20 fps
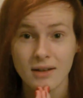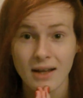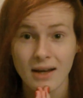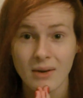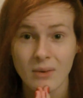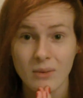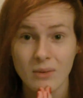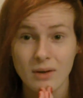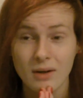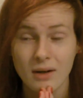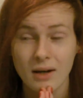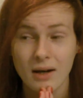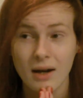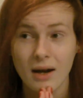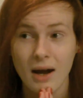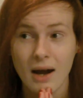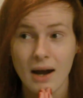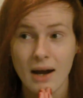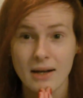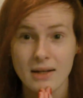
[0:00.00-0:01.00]
Now,
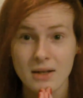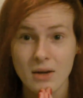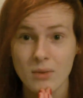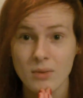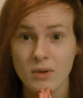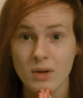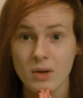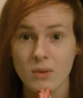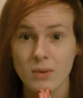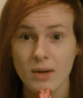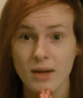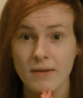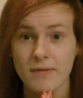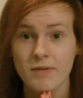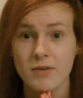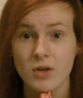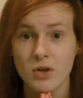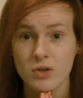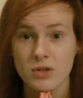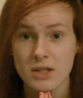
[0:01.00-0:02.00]
I don't know
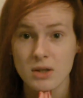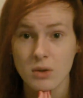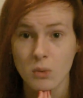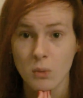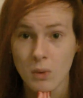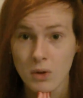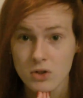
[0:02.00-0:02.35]
if you're still